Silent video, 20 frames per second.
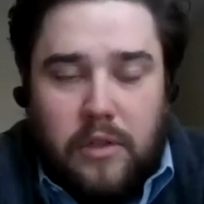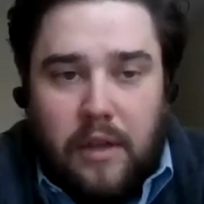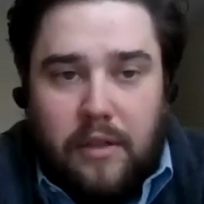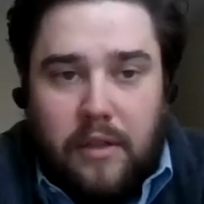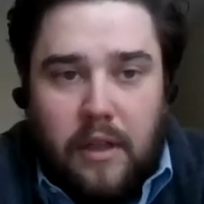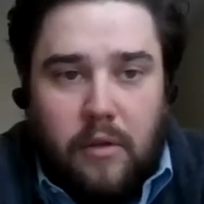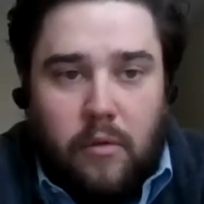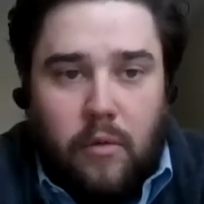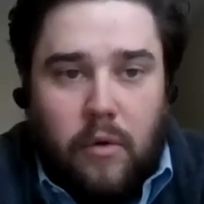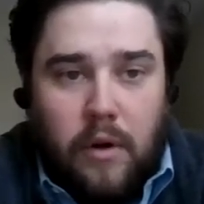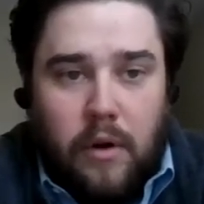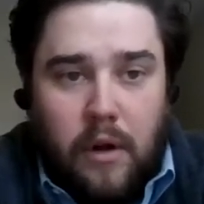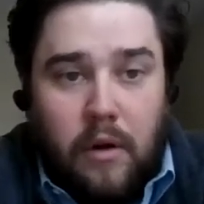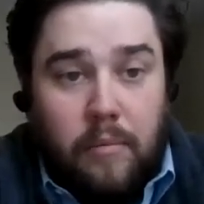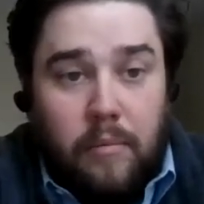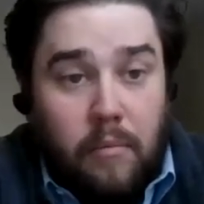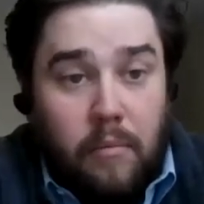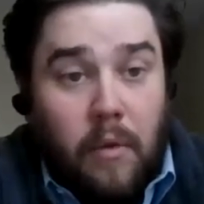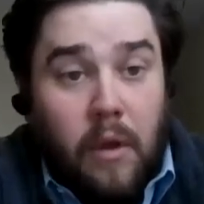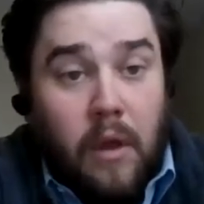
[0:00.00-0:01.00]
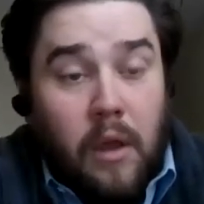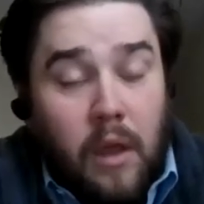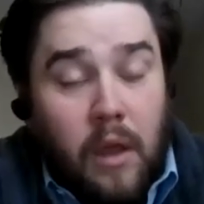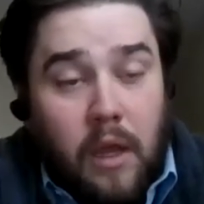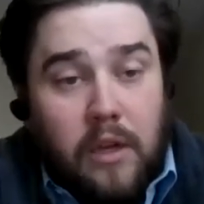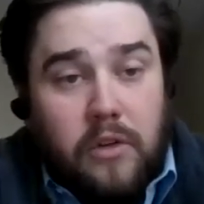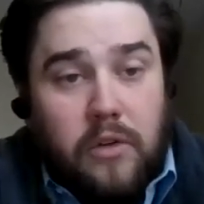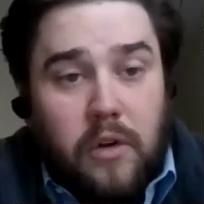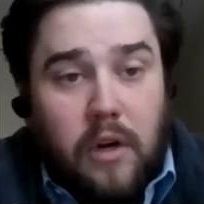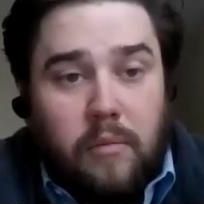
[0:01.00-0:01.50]
I think we're going to
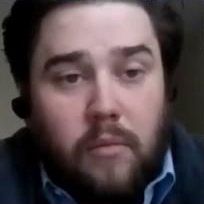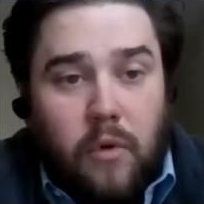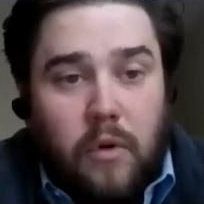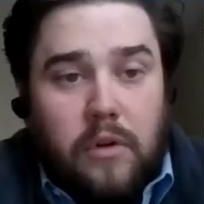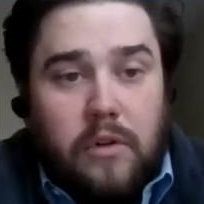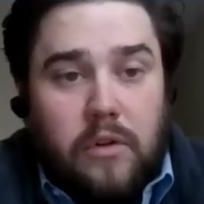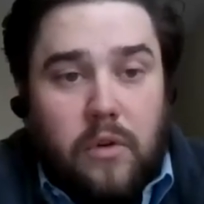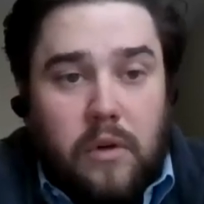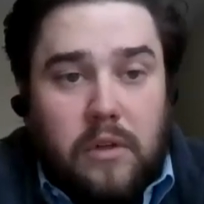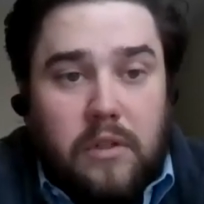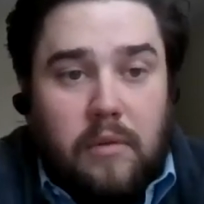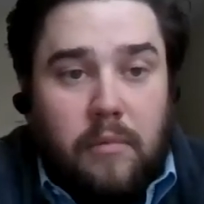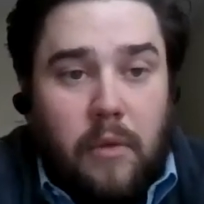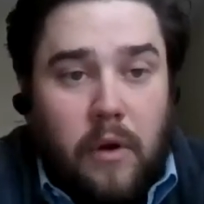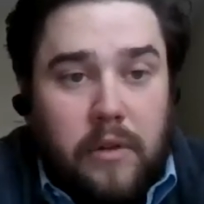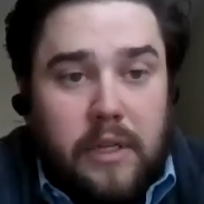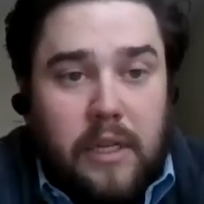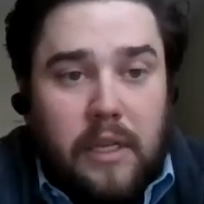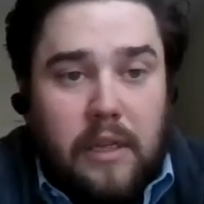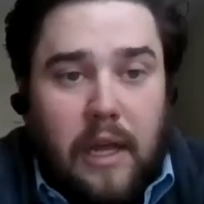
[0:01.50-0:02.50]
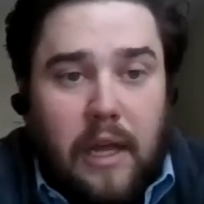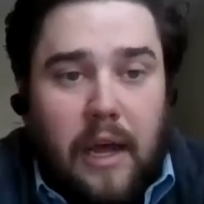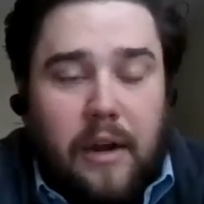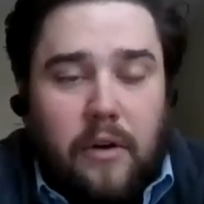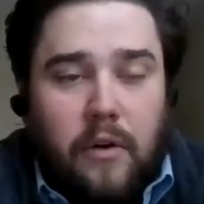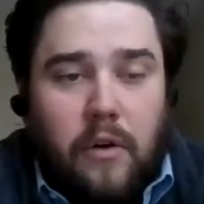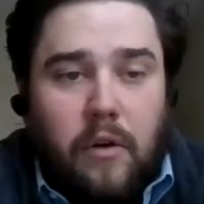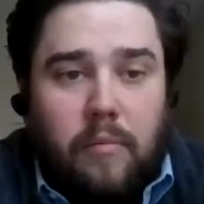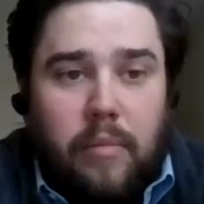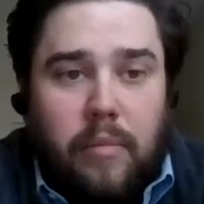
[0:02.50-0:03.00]
trend more towards the
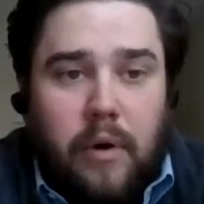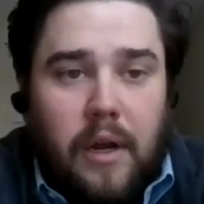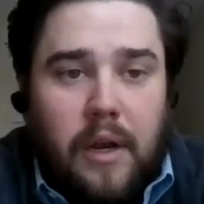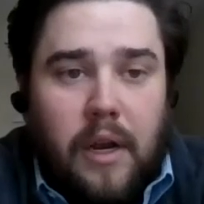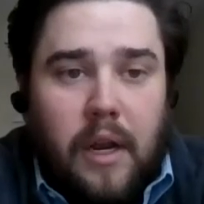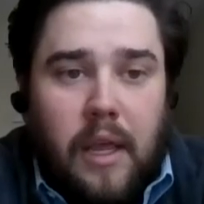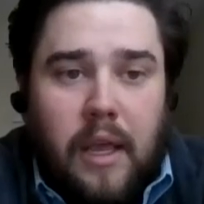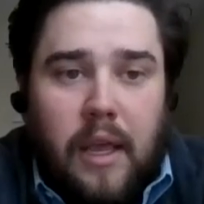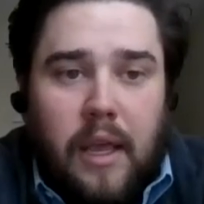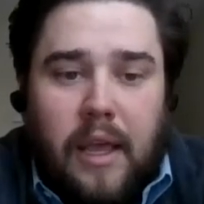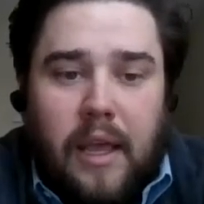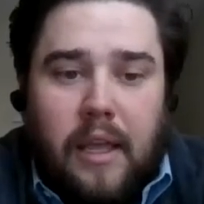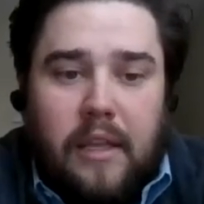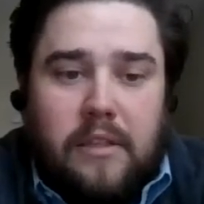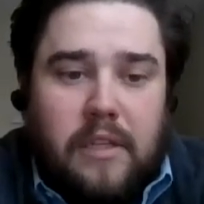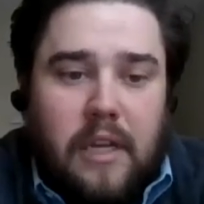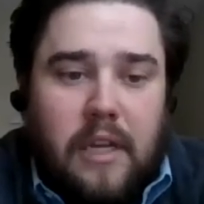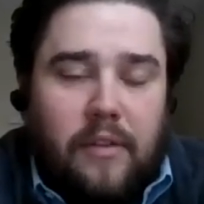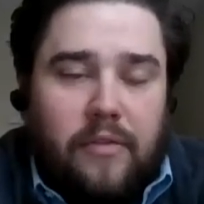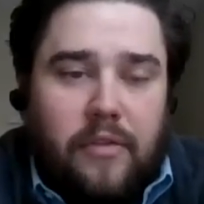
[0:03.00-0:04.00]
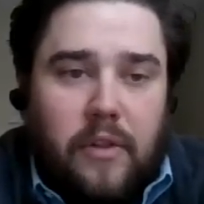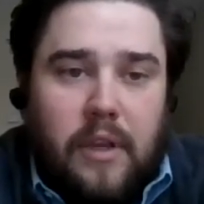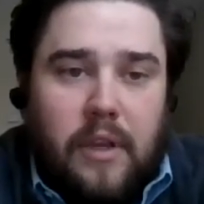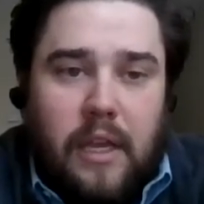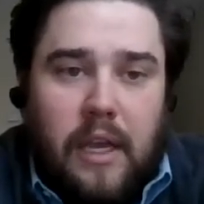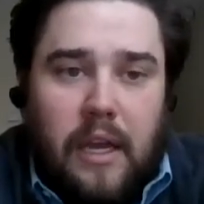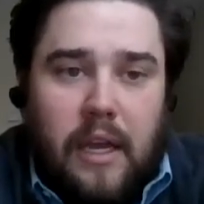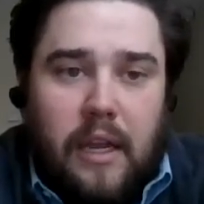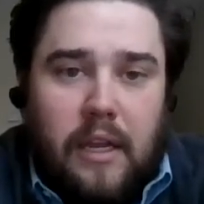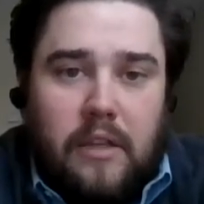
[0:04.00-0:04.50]
multilateral, but it's
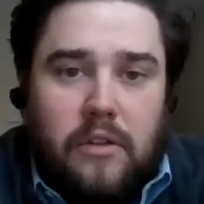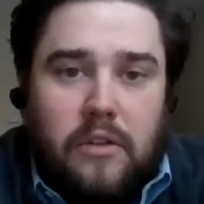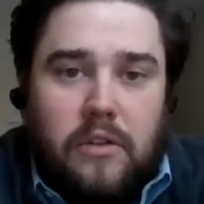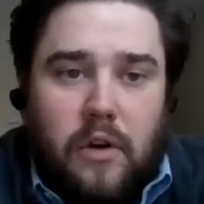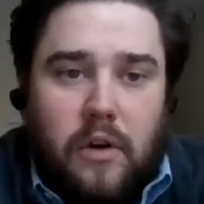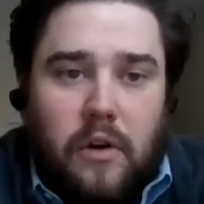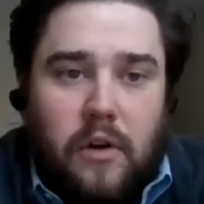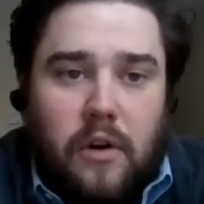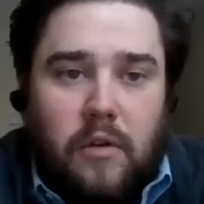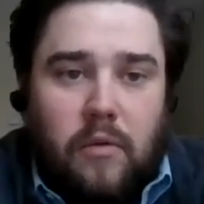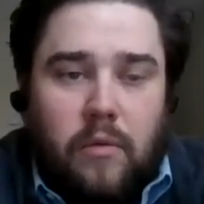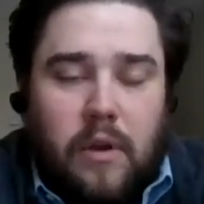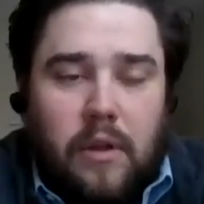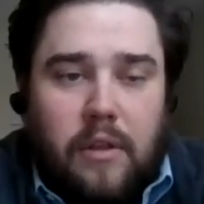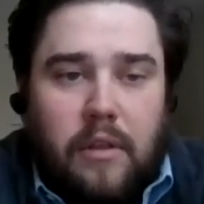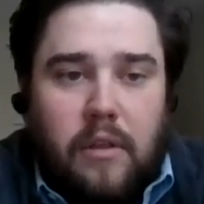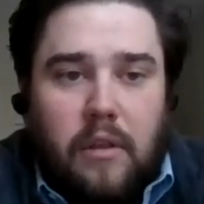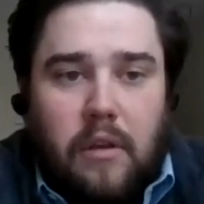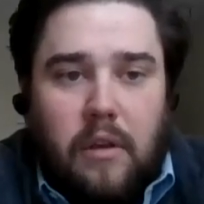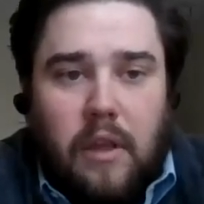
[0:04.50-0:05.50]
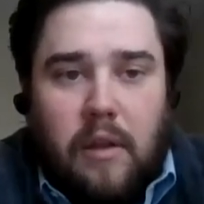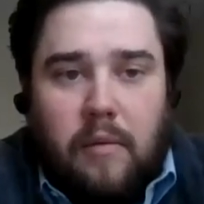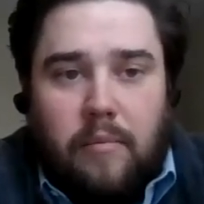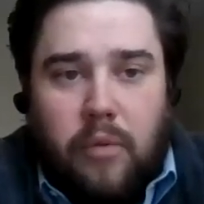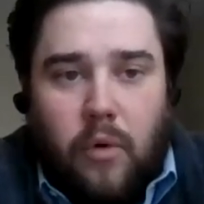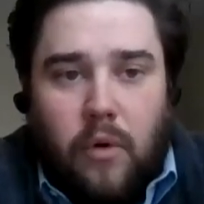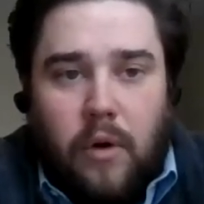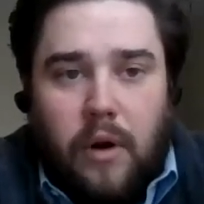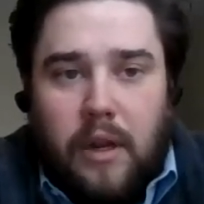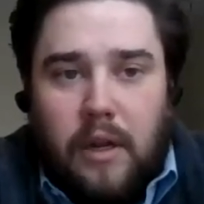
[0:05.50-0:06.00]
definitely a concern with
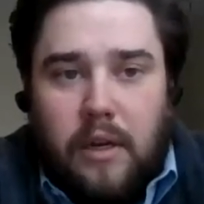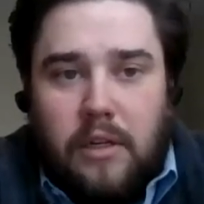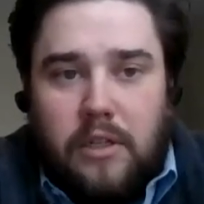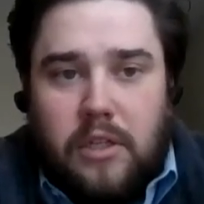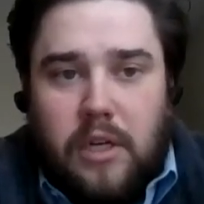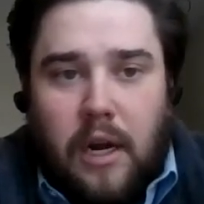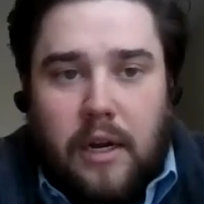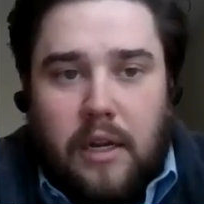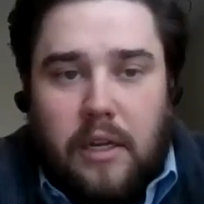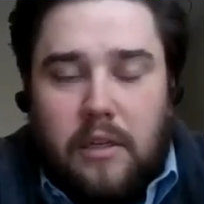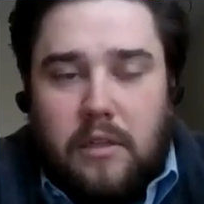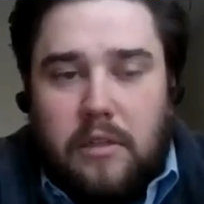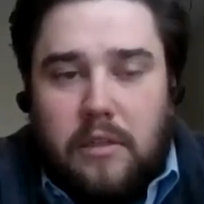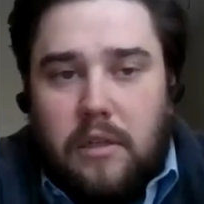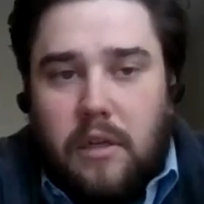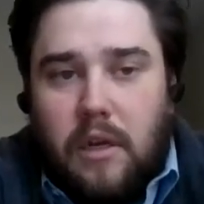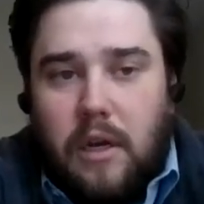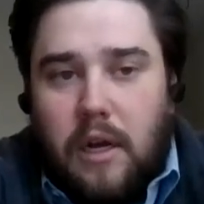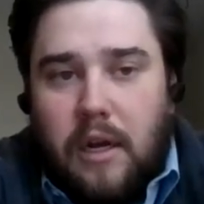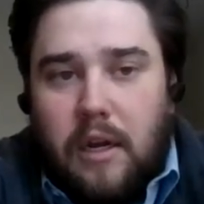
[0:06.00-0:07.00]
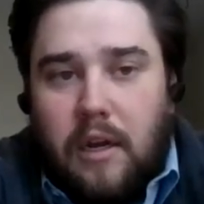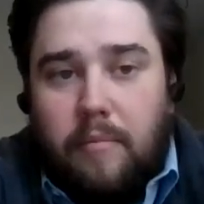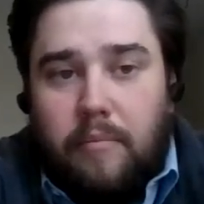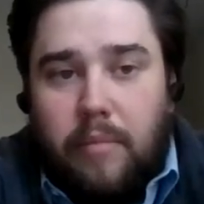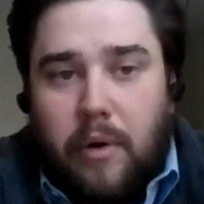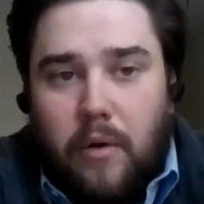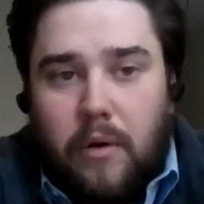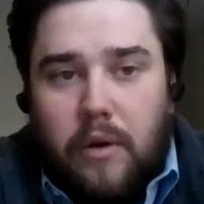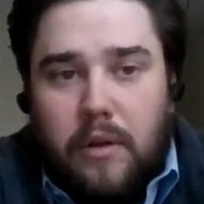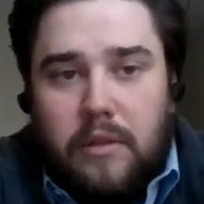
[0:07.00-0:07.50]
importing Chinese
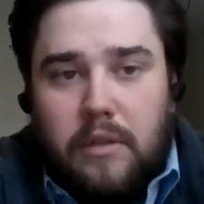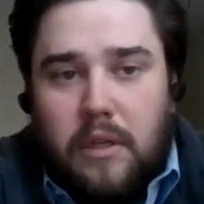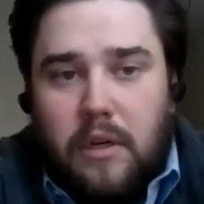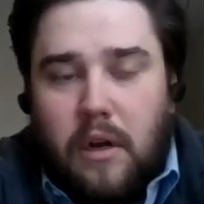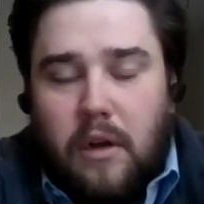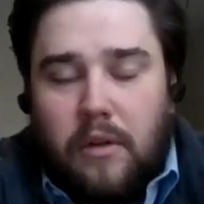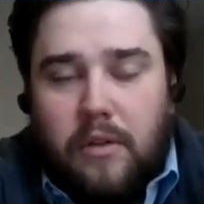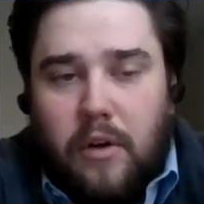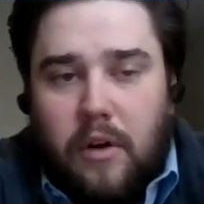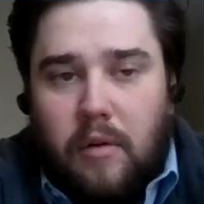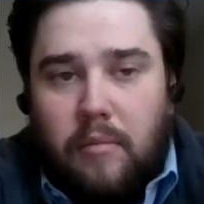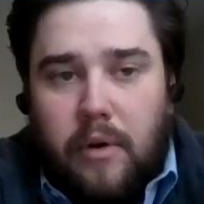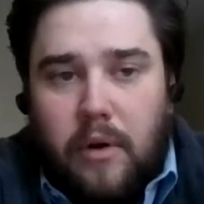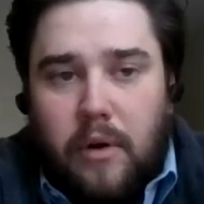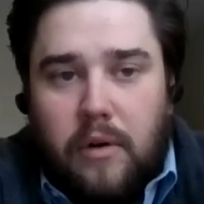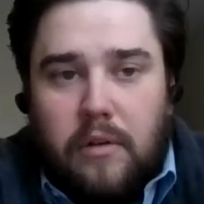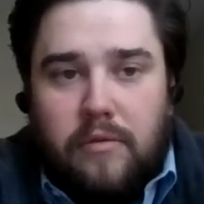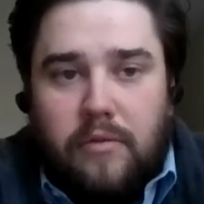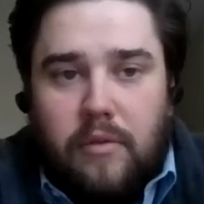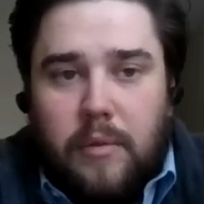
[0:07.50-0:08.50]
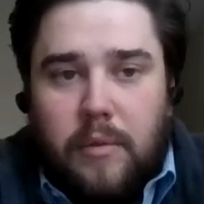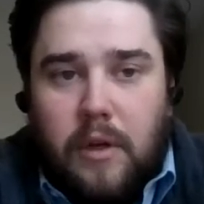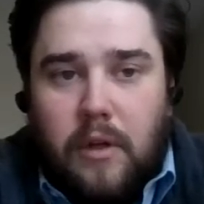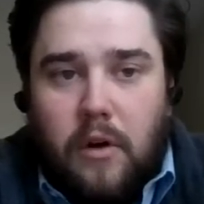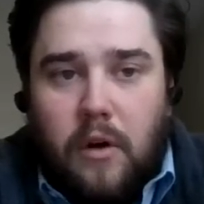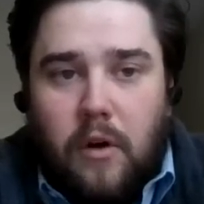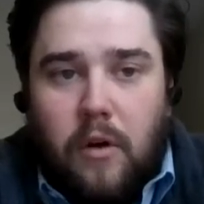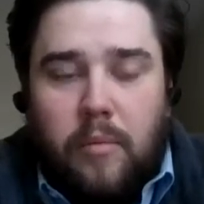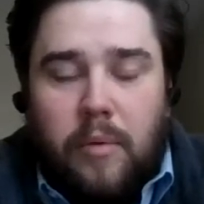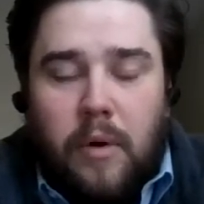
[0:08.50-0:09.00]
components and other components from the
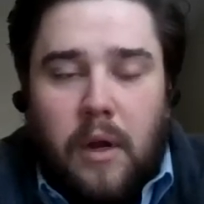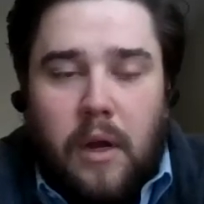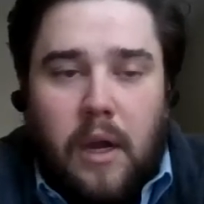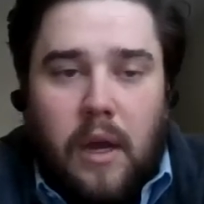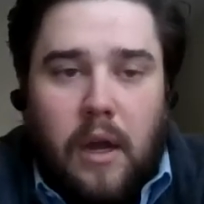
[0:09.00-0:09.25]
globe